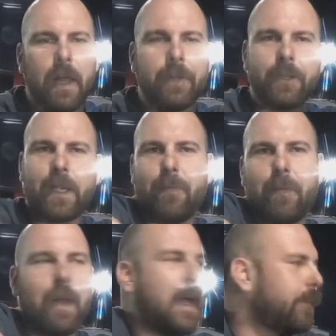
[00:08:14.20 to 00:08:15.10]
and just keep
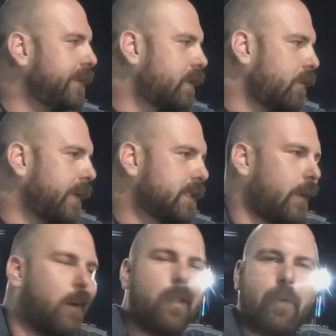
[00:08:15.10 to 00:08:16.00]
in mind, we turned the
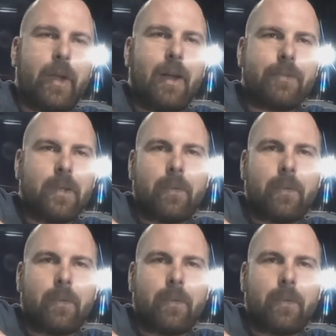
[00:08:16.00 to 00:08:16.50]
wastegate all the way off,